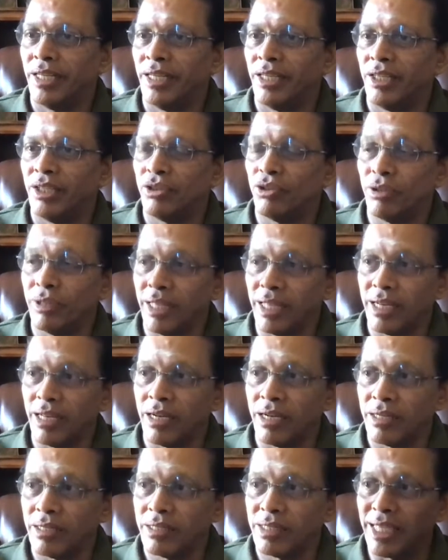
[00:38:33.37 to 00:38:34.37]
So there
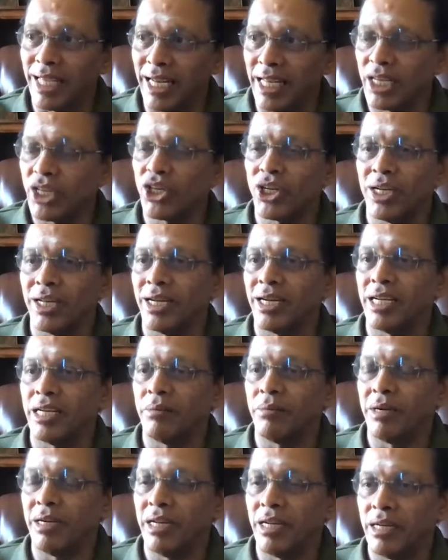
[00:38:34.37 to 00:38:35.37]
are Salakshana Gana
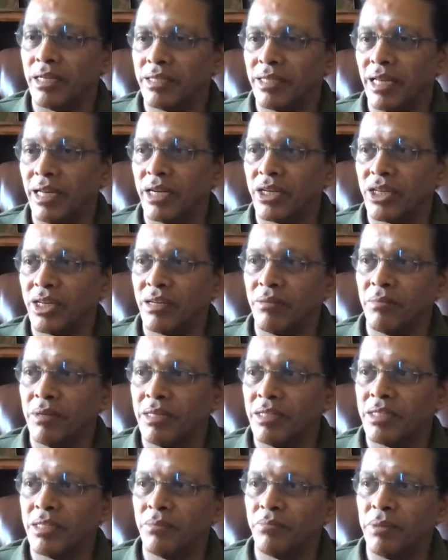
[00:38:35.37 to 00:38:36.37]
particles. Salakshana
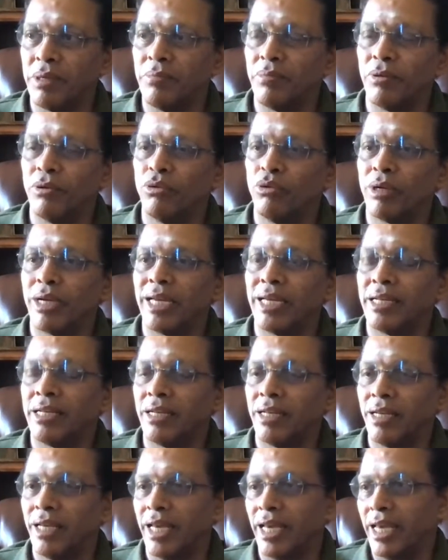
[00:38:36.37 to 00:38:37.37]
means the people who can
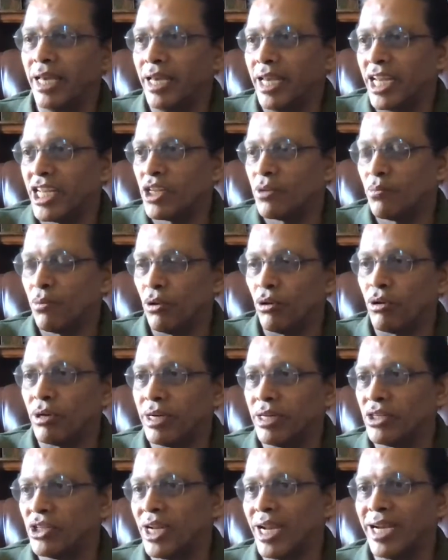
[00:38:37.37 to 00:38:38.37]
explore
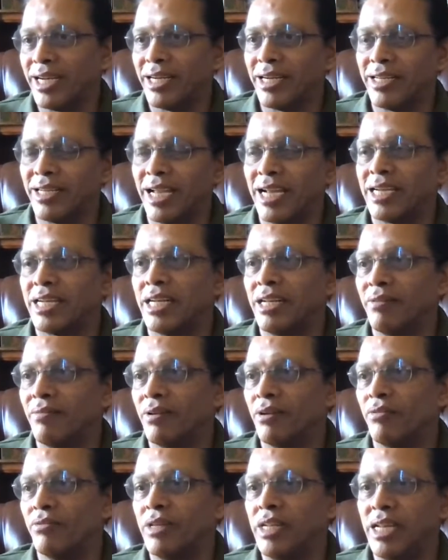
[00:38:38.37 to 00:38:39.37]
and chant at that level
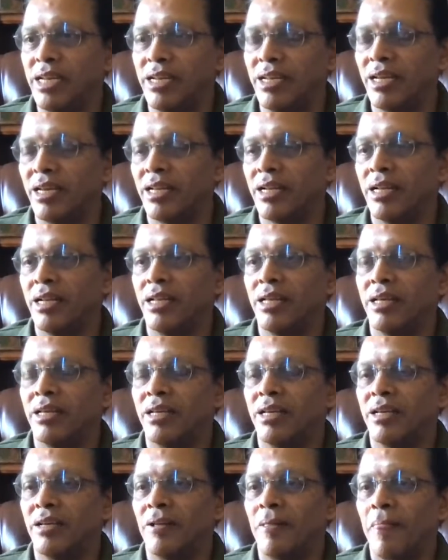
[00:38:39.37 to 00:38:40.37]
of detail,
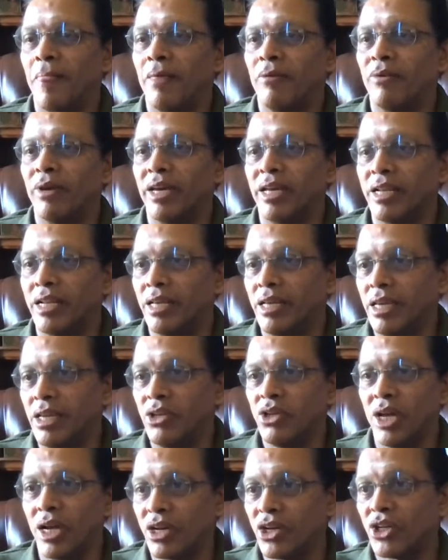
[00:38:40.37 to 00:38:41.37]
where each
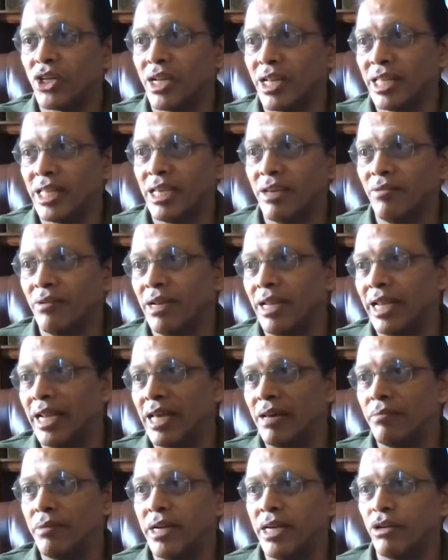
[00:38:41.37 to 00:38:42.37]
akshara they will
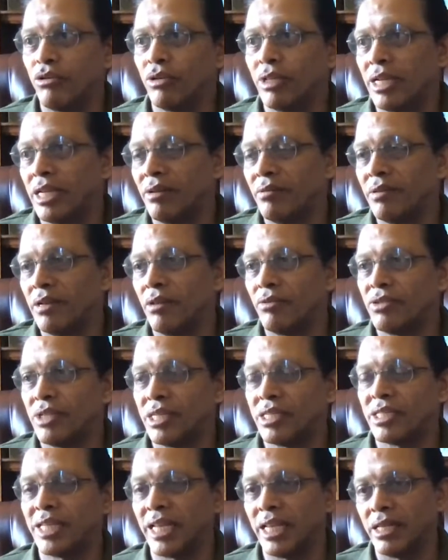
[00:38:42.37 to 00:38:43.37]
elaborate to the level of
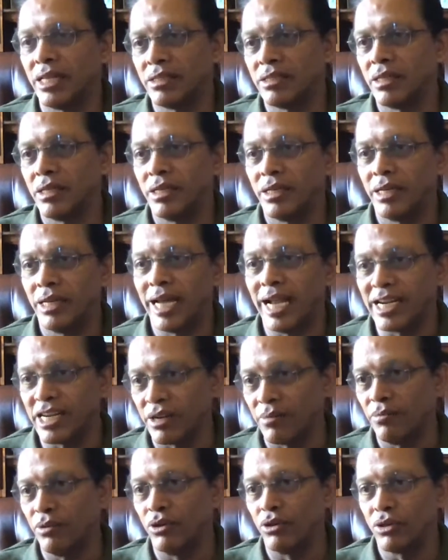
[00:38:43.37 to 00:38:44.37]
6
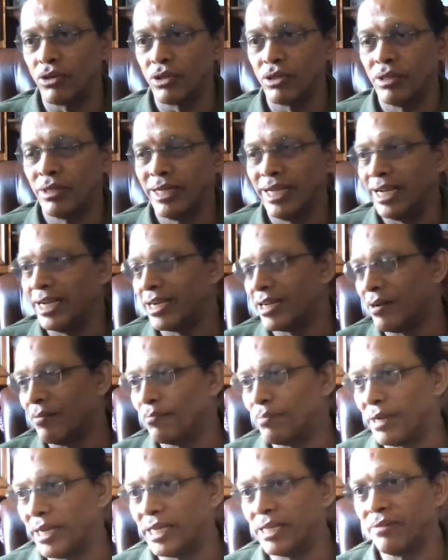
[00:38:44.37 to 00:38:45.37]
attributes and
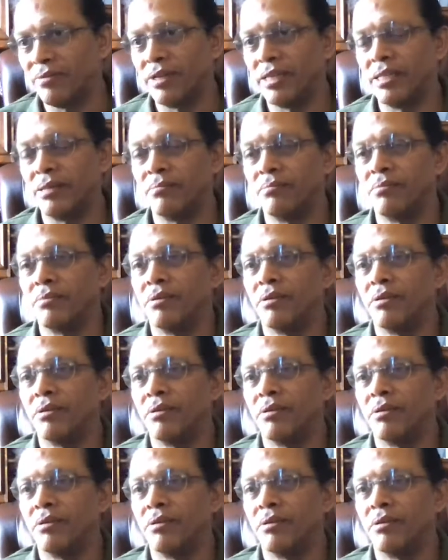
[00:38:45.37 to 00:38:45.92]
complete the Veda.